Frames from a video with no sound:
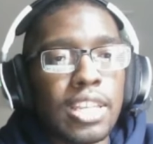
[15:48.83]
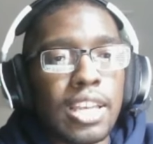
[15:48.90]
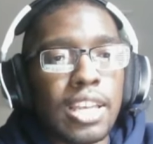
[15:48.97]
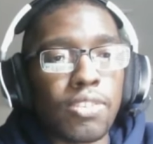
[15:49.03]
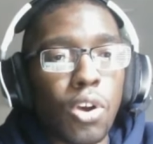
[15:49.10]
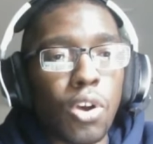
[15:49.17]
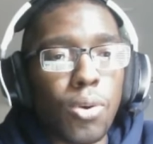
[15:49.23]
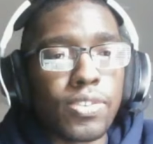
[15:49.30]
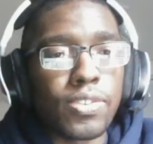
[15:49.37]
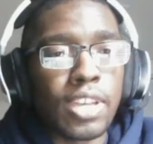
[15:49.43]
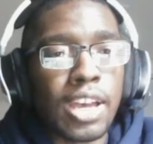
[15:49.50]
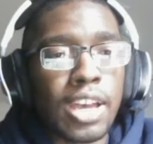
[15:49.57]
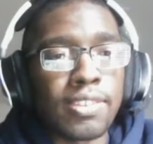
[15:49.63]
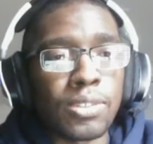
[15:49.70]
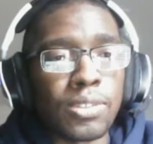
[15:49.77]
As always,
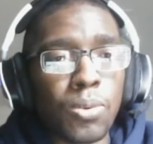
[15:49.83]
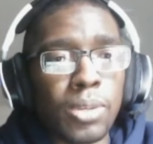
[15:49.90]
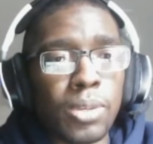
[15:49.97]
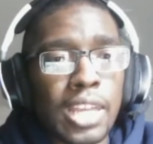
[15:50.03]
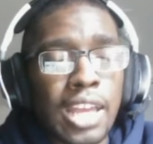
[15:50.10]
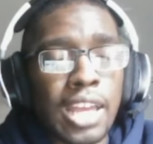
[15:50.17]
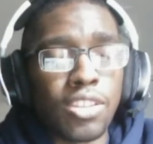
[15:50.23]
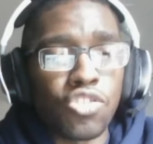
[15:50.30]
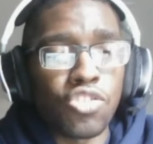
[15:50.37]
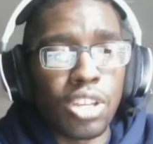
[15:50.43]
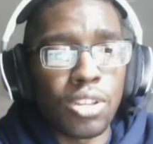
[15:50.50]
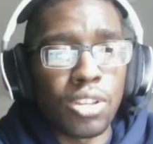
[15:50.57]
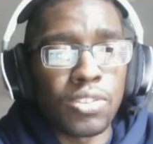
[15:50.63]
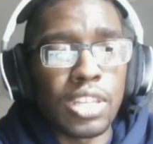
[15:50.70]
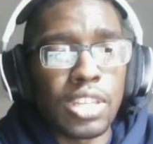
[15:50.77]
guys, I'm going to add the
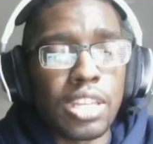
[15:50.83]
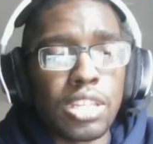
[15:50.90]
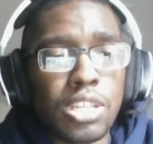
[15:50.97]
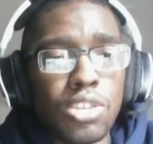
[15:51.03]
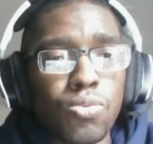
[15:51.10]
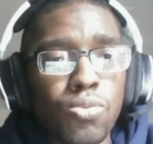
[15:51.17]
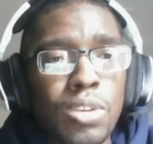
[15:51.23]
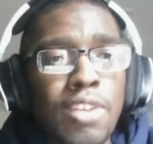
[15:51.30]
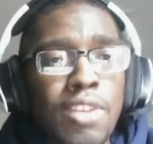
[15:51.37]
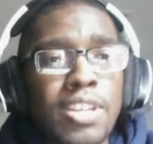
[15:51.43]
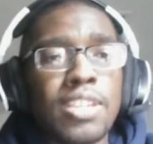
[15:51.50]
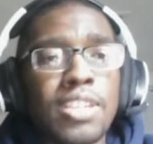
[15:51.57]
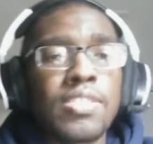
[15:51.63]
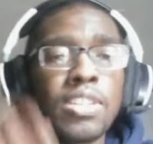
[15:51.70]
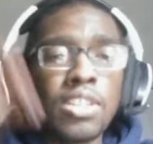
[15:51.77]
channels in the usual
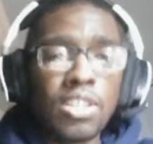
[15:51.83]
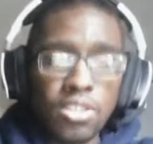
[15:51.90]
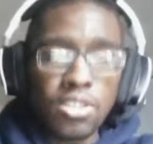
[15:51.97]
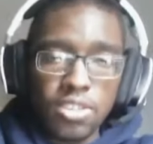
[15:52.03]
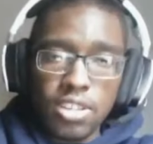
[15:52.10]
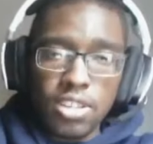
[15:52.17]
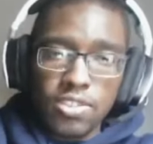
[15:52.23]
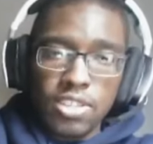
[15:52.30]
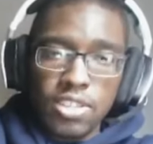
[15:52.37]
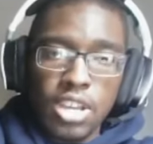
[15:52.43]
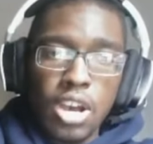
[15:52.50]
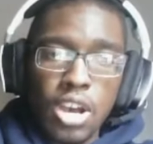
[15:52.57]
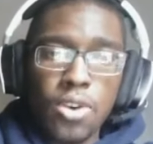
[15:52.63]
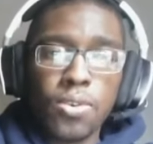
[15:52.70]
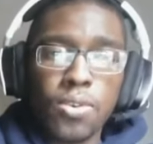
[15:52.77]
areas,
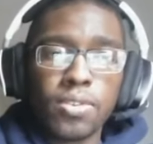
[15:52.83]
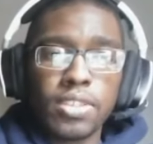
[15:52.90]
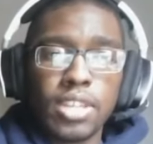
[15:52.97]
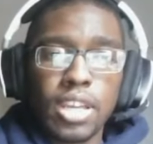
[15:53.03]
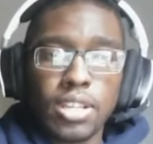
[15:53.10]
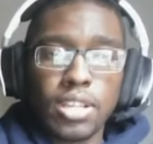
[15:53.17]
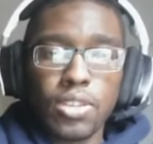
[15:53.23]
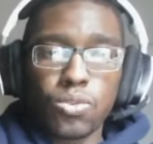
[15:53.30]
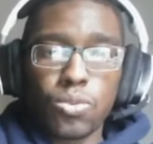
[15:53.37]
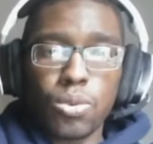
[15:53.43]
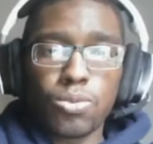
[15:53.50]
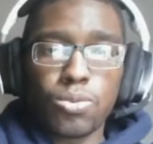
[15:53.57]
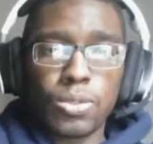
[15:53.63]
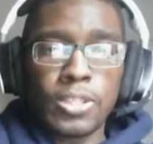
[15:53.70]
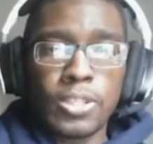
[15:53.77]
DCO, in the
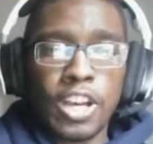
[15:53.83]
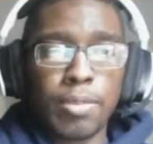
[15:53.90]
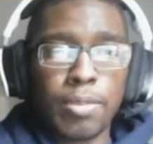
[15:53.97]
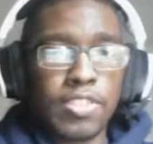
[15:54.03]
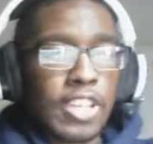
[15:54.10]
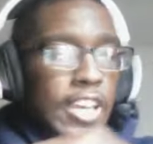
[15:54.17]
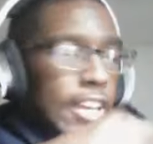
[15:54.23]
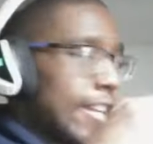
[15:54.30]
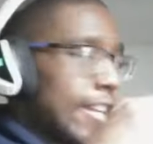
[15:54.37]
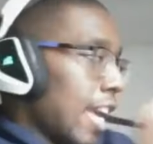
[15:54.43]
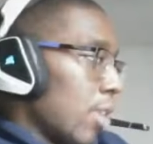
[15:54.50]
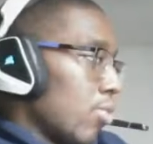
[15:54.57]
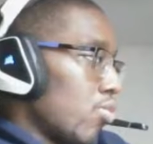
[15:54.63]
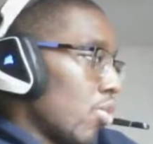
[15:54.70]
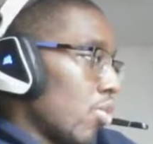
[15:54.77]
description, comments, and the
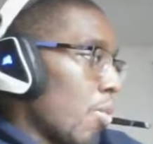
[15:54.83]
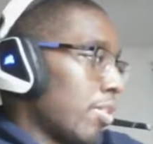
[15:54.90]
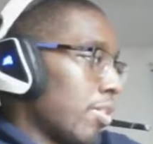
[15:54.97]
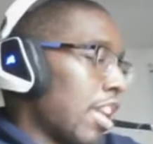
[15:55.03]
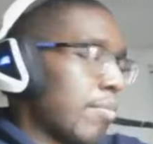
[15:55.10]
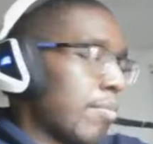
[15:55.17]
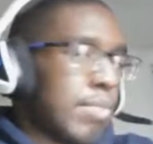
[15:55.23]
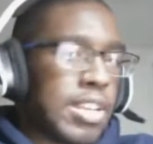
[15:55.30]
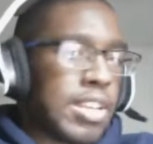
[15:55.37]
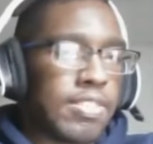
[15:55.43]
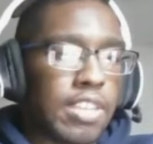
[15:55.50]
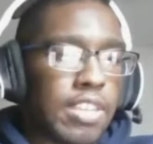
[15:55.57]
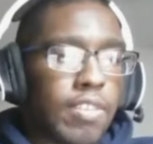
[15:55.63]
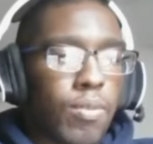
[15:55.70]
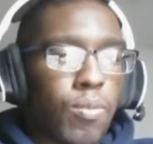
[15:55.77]
outro. With that being
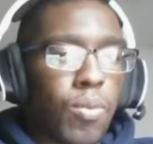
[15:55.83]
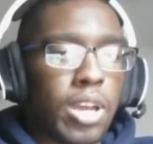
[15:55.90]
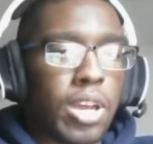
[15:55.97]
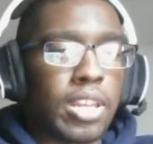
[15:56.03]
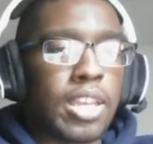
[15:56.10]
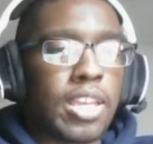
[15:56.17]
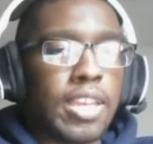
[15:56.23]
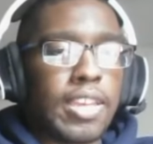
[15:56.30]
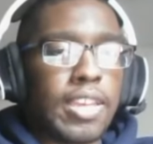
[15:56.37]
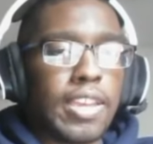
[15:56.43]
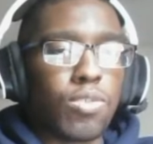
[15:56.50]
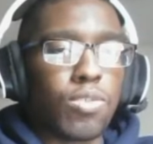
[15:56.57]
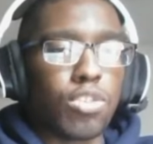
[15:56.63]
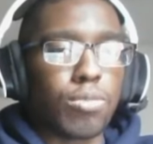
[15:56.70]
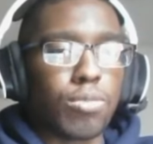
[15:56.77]
said, everyone,
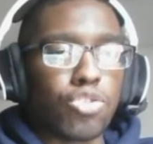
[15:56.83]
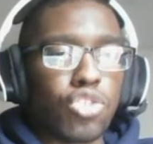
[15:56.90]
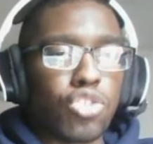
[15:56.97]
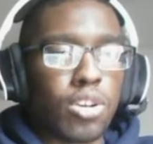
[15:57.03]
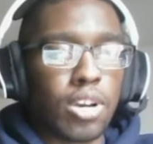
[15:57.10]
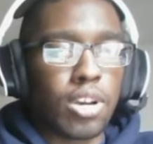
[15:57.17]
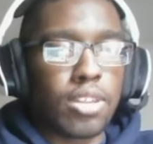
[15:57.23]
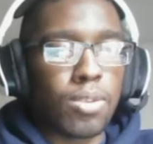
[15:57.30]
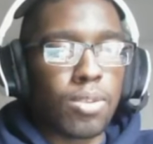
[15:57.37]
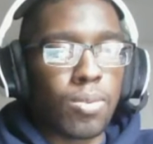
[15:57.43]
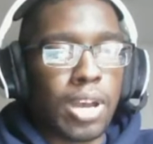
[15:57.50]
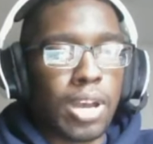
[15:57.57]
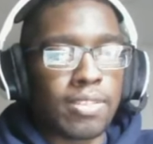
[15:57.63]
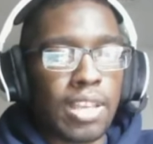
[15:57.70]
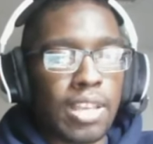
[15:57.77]
if you're new to my channel
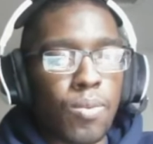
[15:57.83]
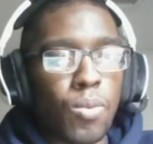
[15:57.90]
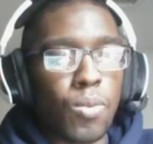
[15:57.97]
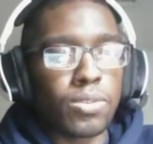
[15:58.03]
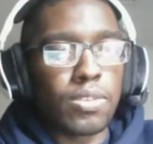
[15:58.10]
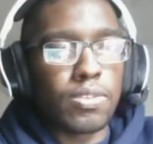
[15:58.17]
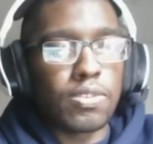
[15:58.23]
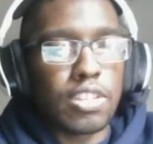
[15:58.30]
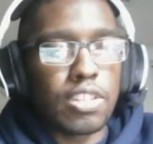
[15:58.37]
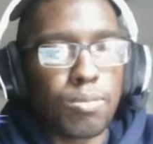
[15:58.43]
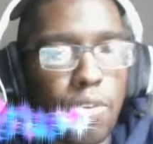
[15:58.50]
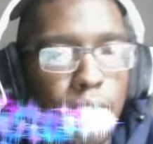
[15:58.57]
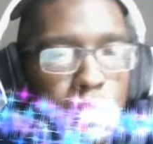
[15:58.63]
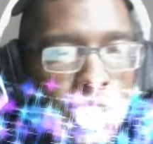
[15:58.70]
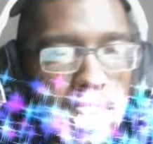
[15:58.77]
otherwise and want to see
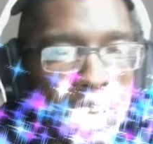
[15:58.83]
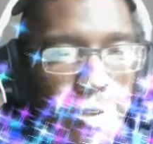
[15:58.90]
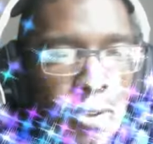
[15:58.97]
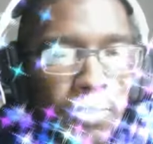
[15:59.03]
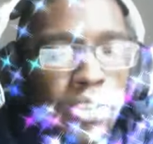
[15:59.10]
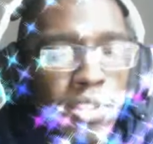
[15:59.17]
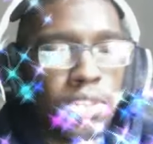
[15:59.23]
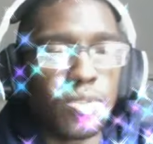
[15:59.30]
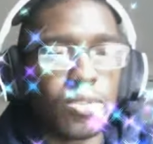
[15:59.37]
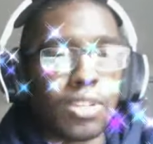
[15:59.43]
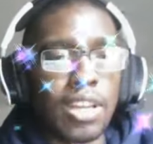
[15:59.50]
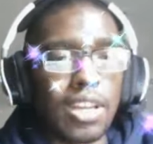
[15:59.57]
more videos, do not